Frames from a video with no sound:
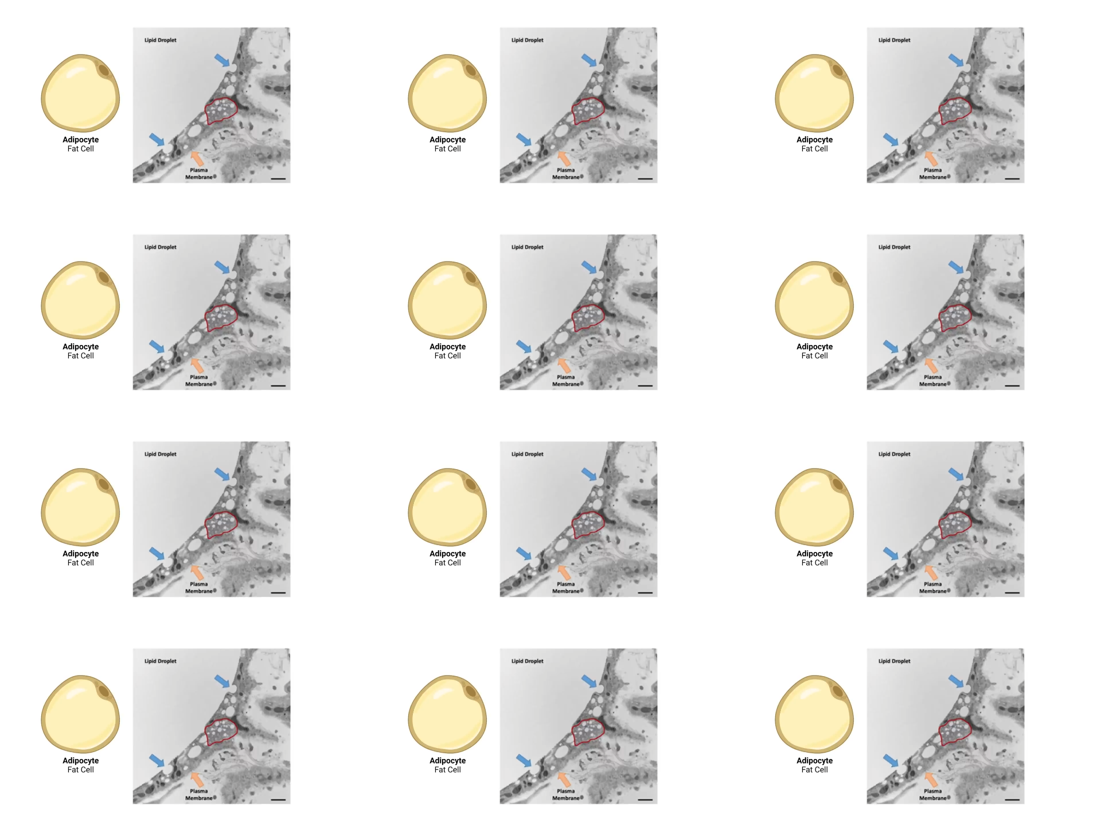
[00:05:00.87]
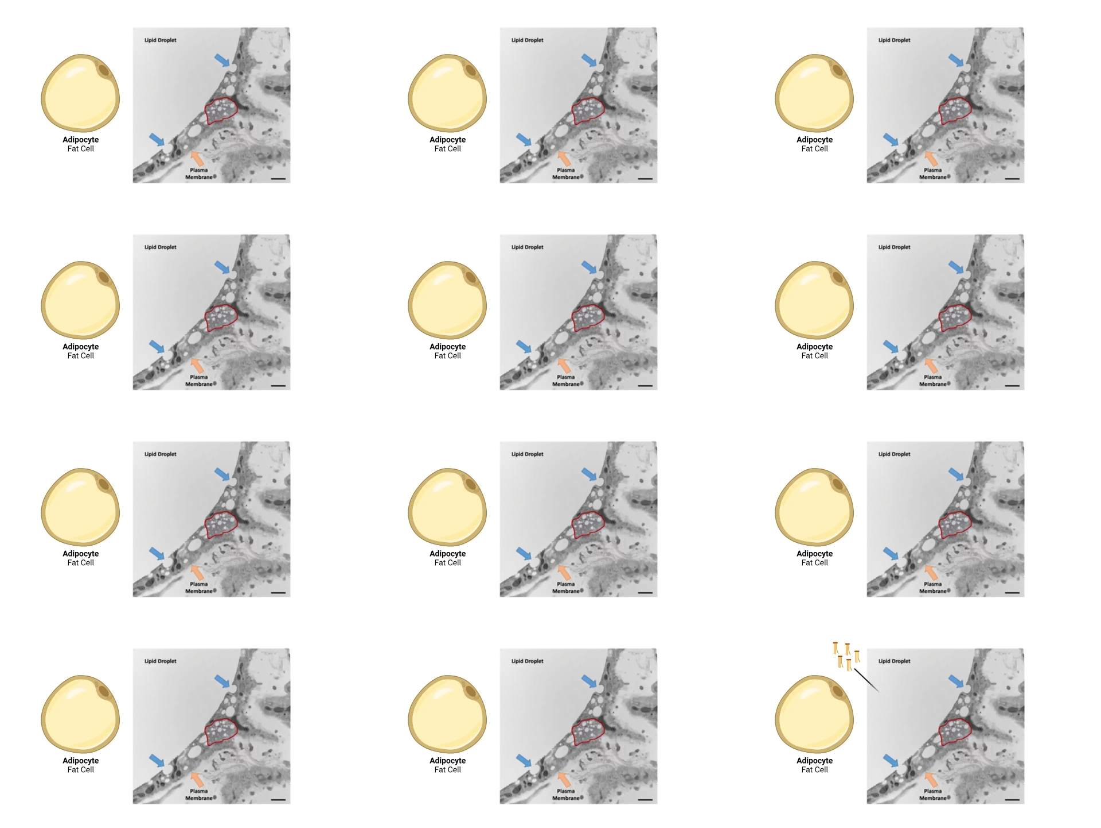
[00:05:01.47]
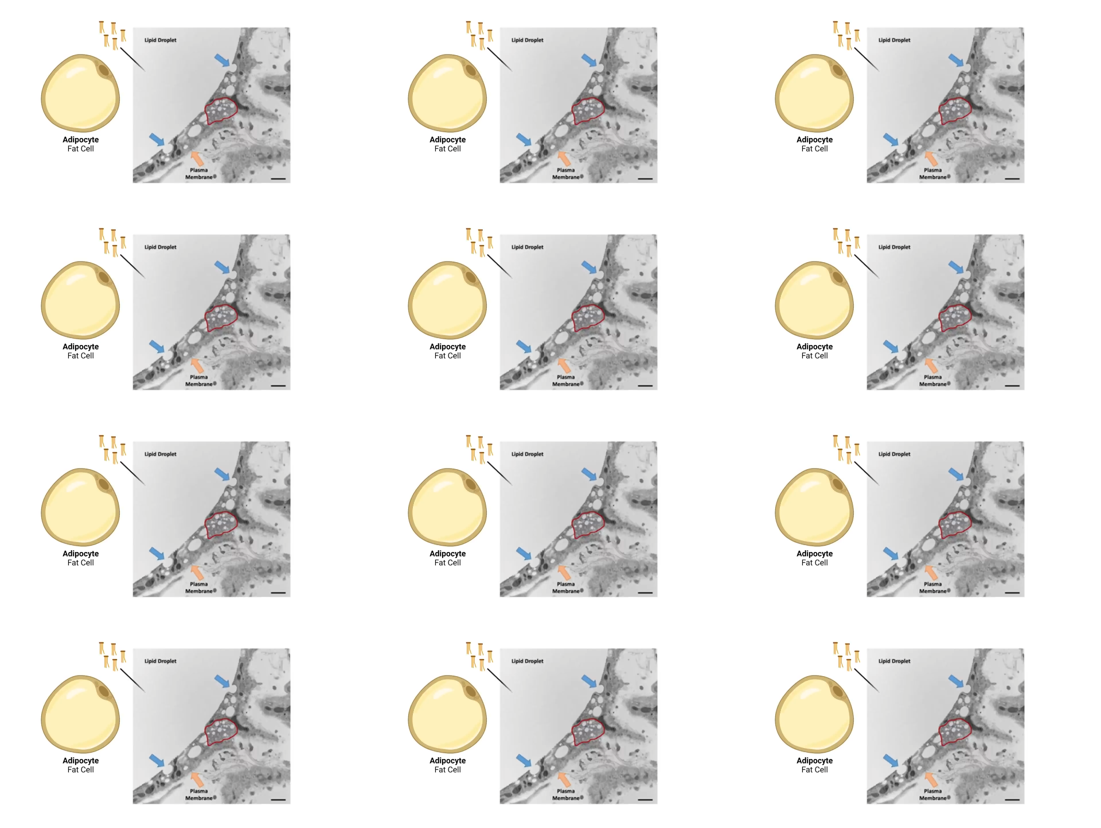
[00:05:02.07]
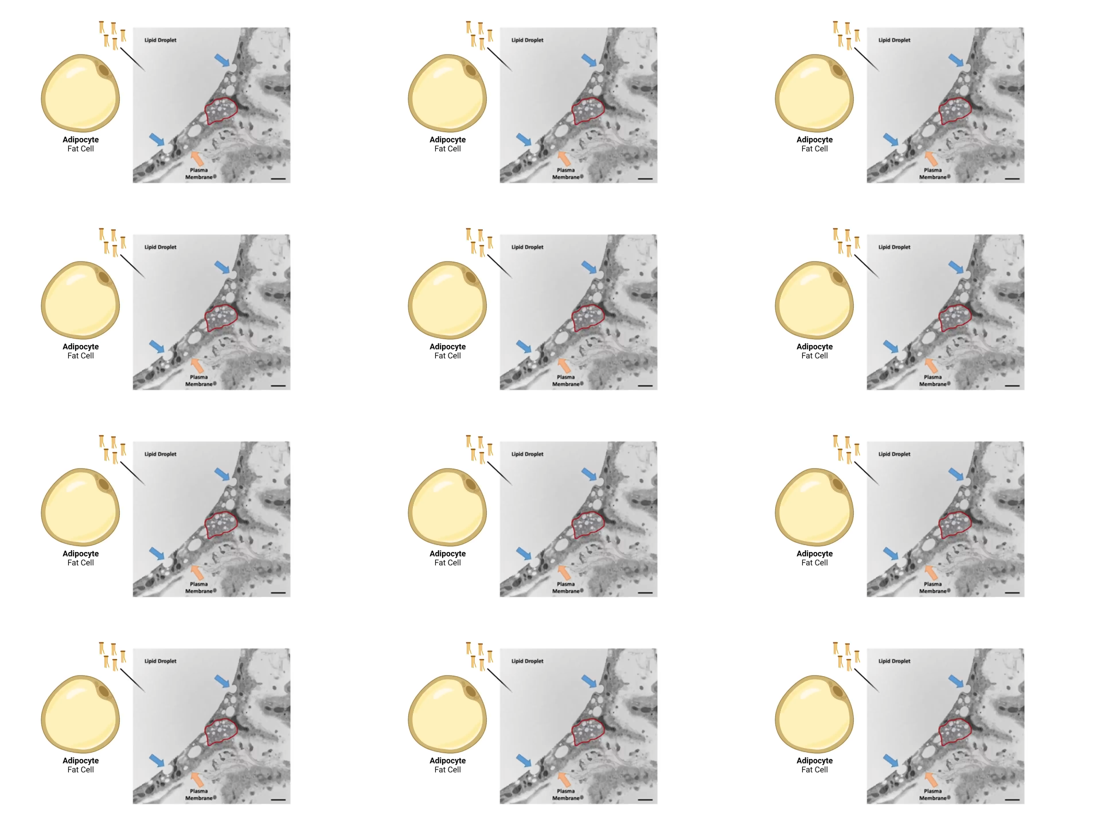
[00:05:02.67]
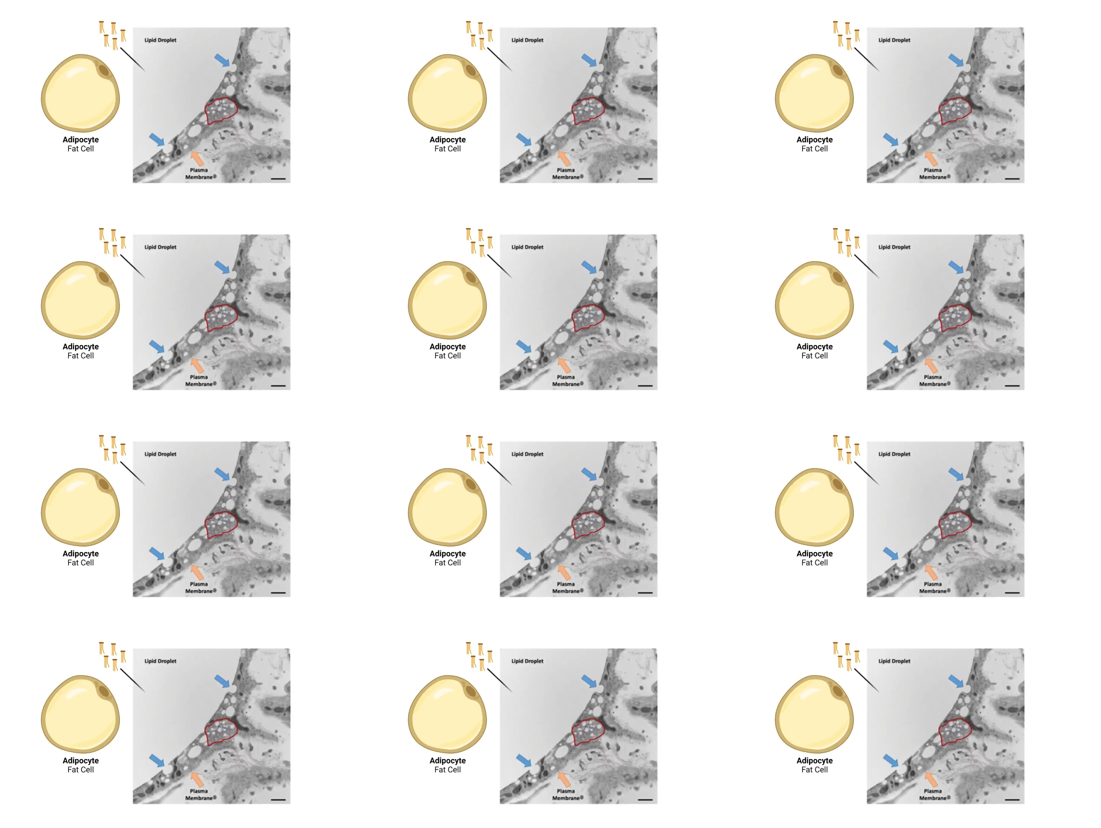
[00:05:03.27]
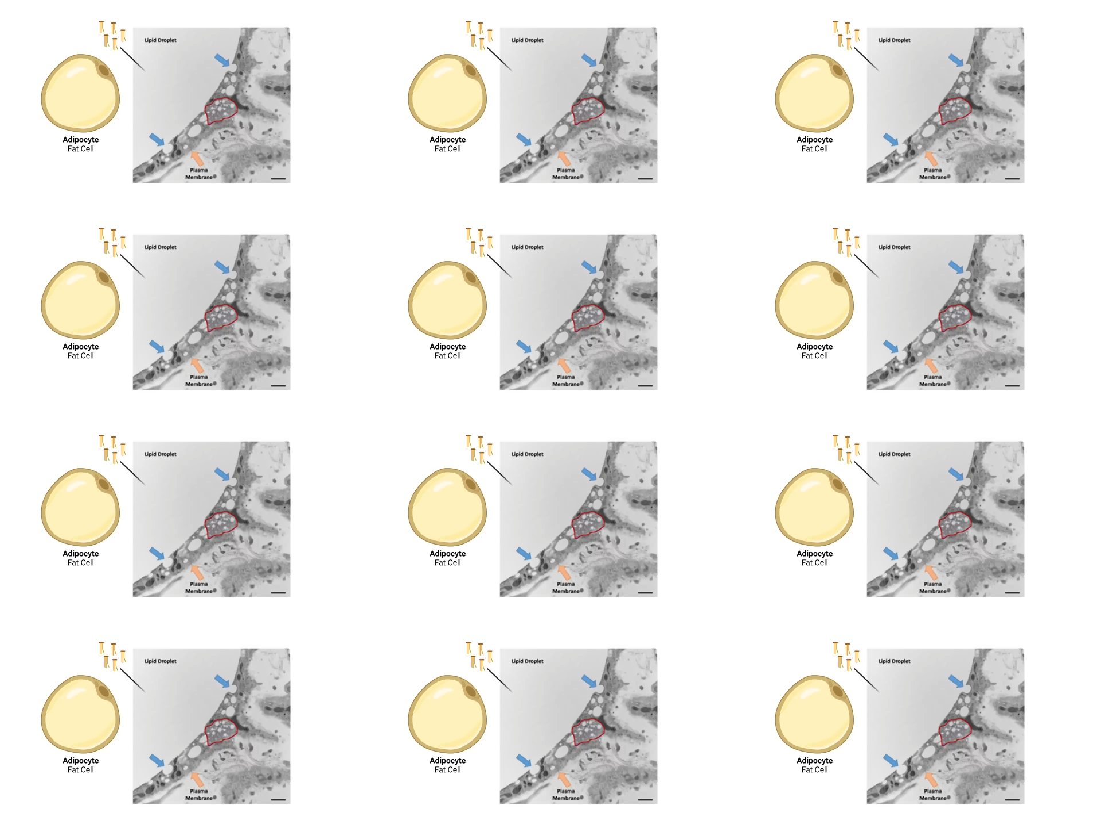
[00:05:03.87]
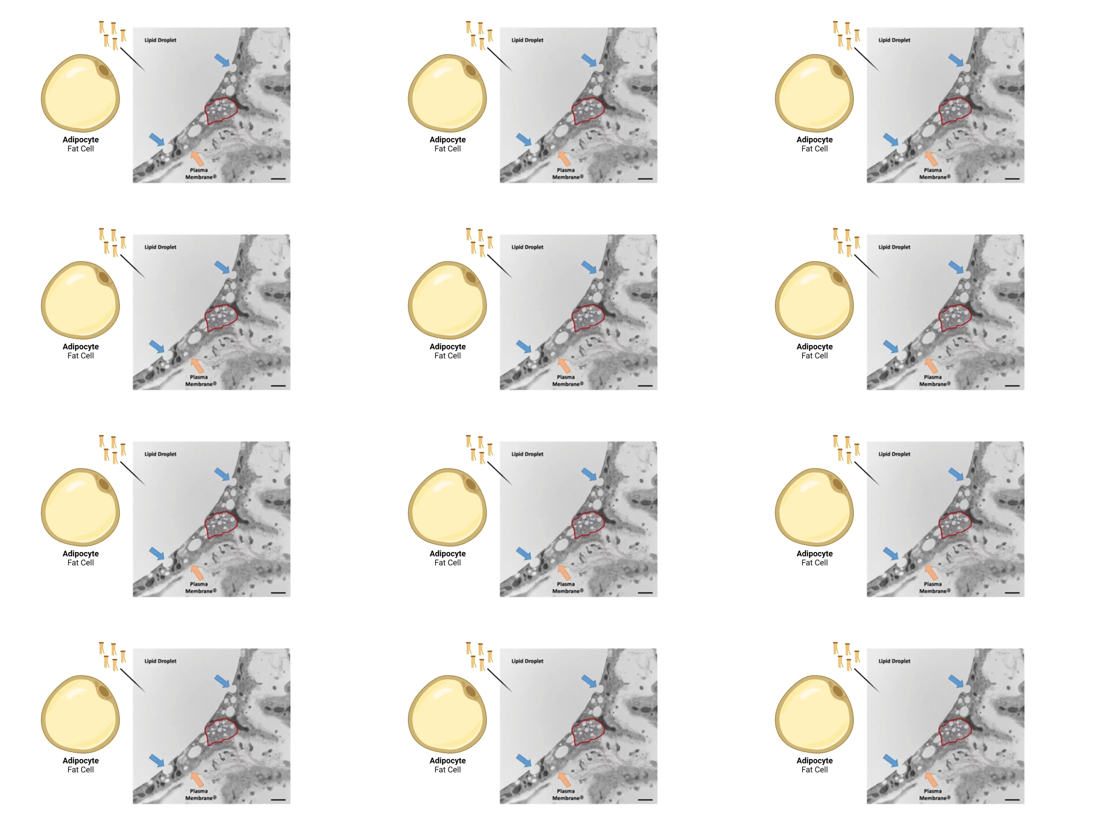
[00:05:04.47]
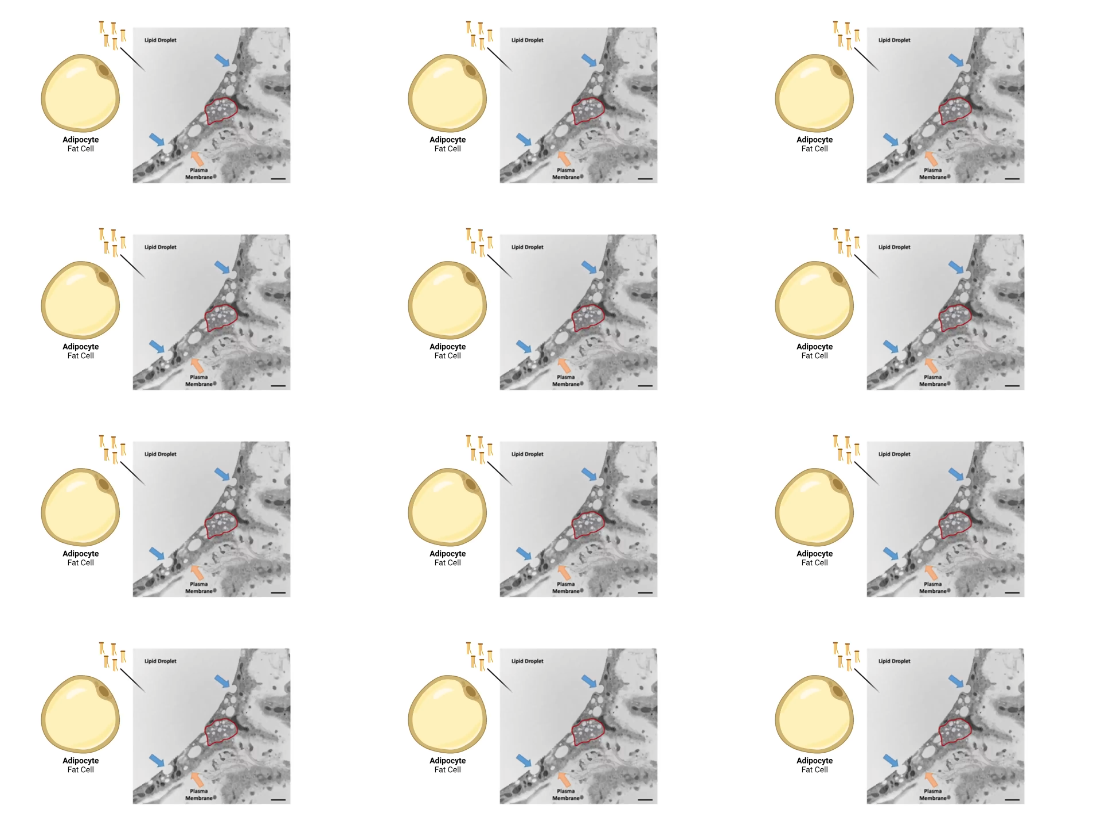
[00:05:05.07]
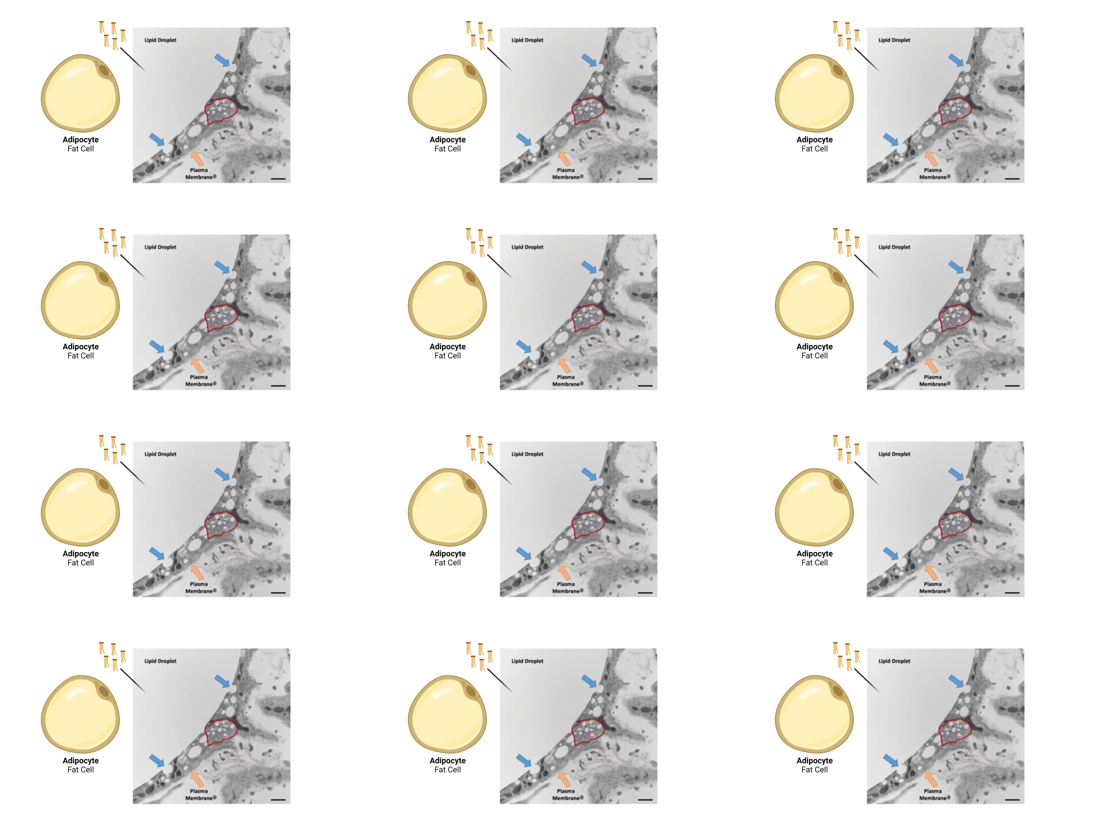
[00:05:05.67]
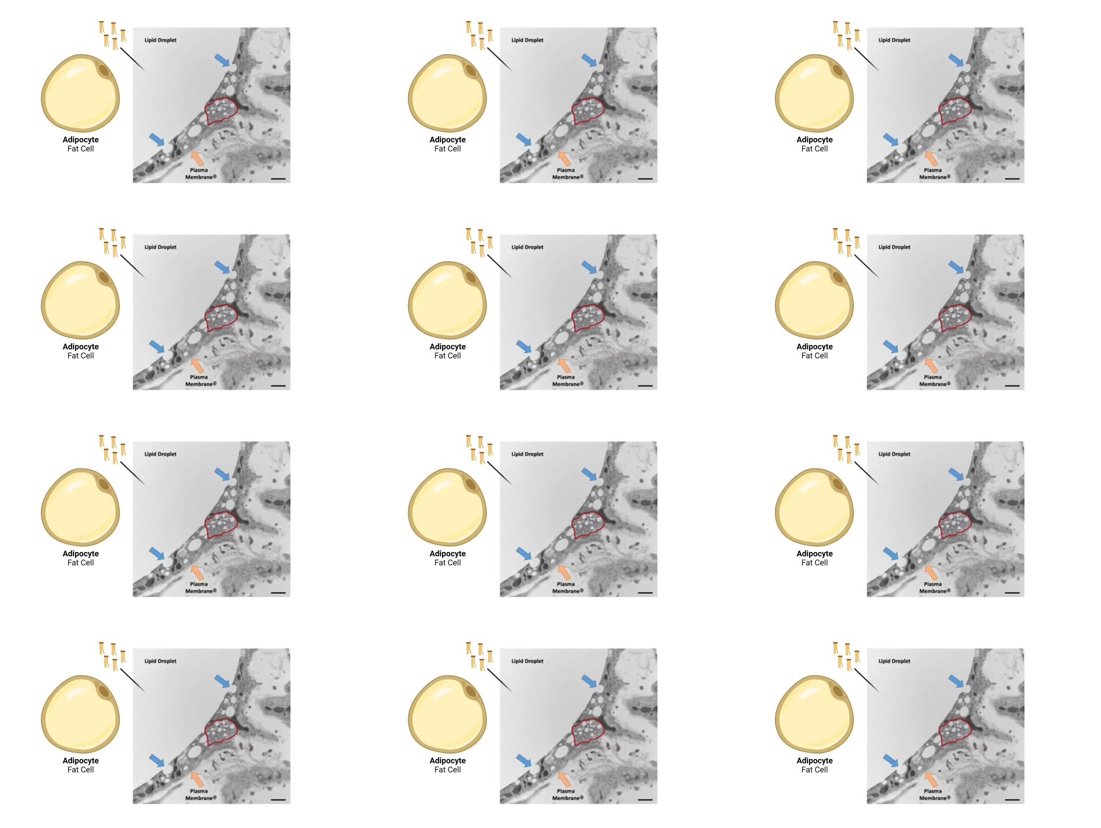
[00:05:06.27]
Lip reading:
(no speaker visible)